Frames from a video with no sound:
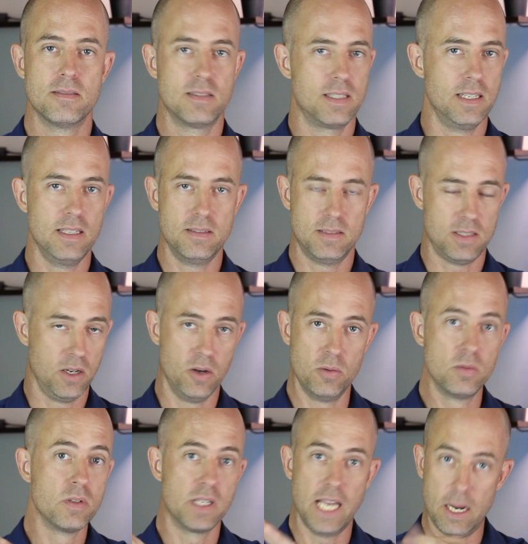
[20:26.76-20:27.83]
see?
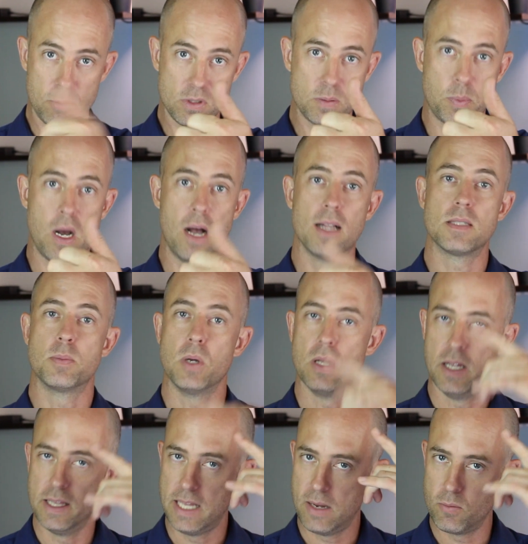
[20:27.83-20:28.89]
So get
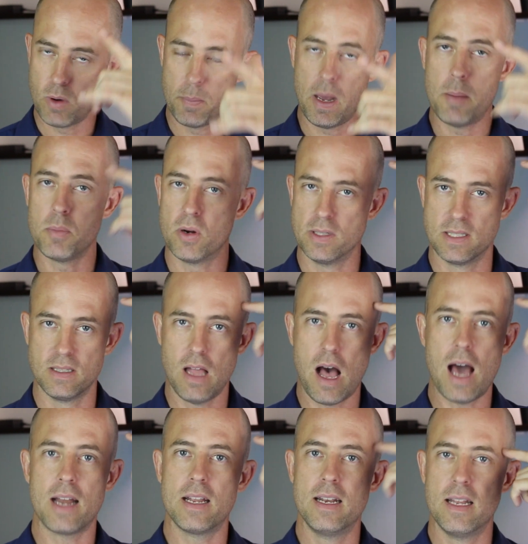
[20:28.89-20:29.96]
responsible. And then remember, it's
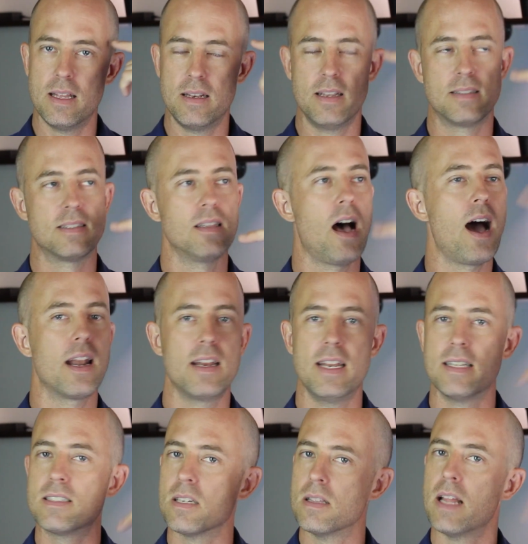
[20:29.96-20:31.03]
not an, it's not an
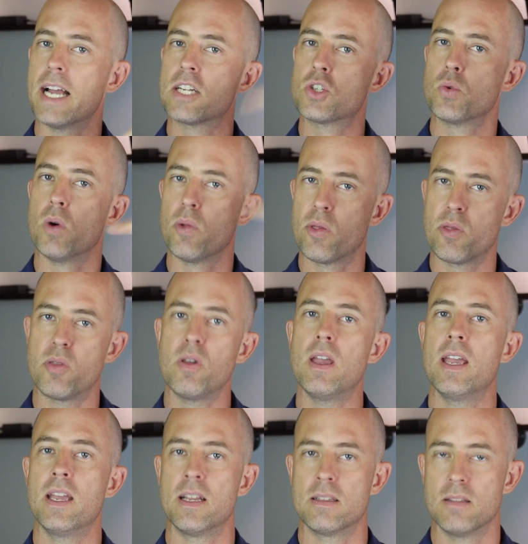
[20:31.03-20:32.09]
intellectual
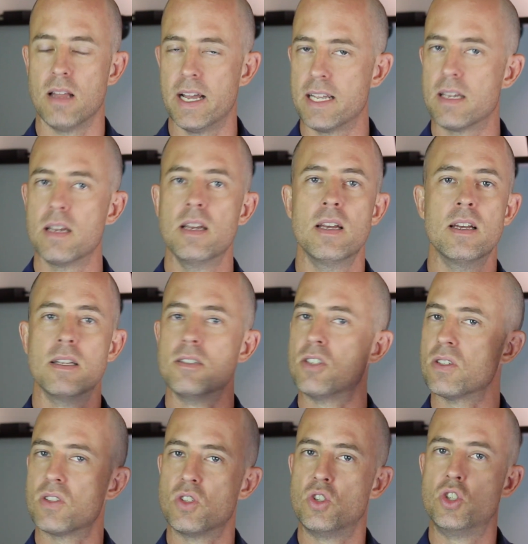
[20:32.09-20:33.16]
thing like
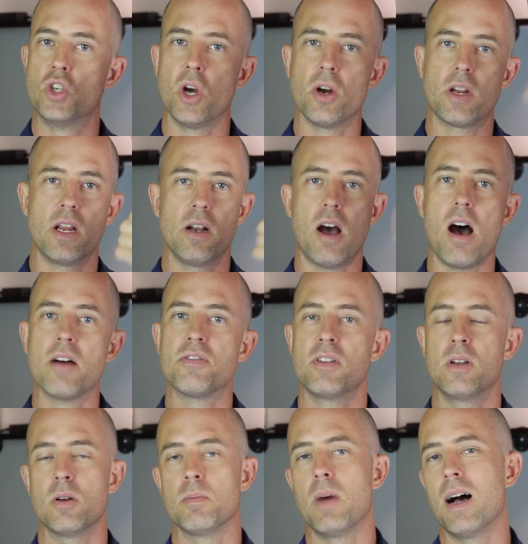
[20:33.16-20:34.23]
just jerking off
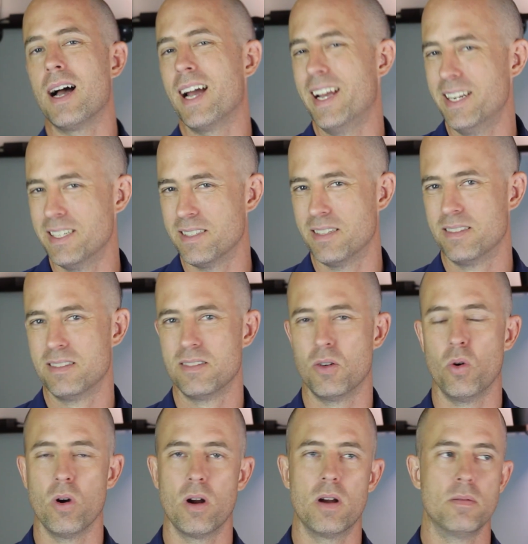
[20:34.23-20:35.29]
in your mind
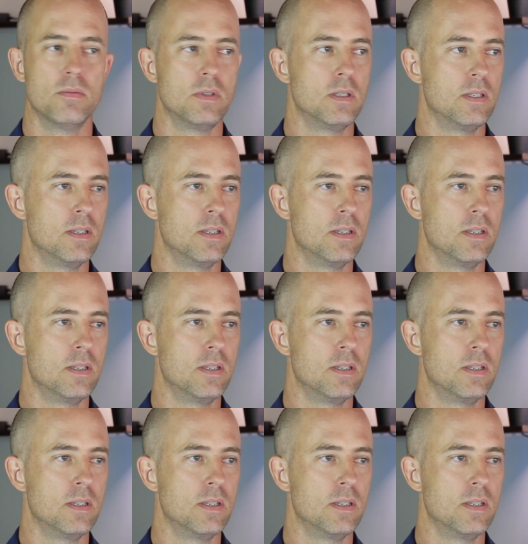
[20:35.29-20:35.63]
or